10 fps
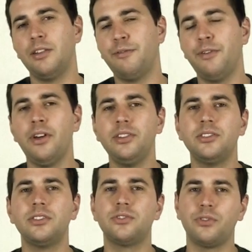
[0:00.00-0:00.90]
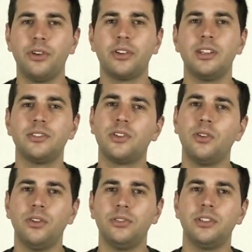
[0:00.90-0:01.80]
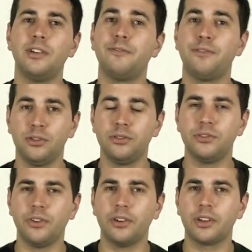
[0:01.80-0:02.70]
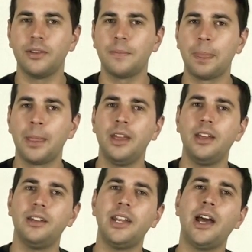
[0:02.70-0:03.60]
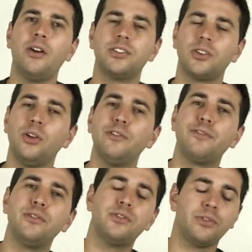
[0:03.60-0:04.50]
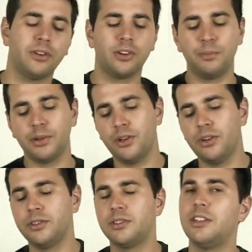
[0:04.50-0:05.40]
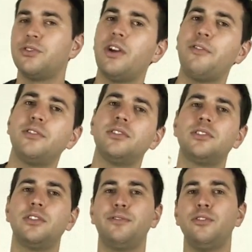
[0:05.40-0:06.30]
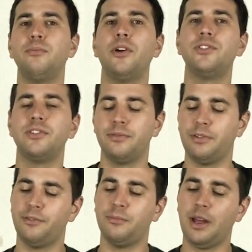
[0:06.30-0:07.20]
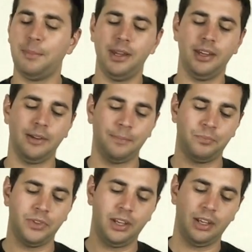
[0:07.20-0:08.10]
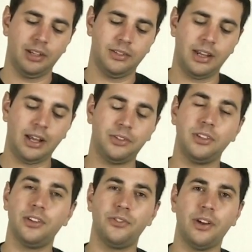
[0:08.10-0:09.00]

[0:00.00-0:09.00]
The first stroke is called a full stroke. Now, it's called a full stroke because it travels the full motion from up here, down to the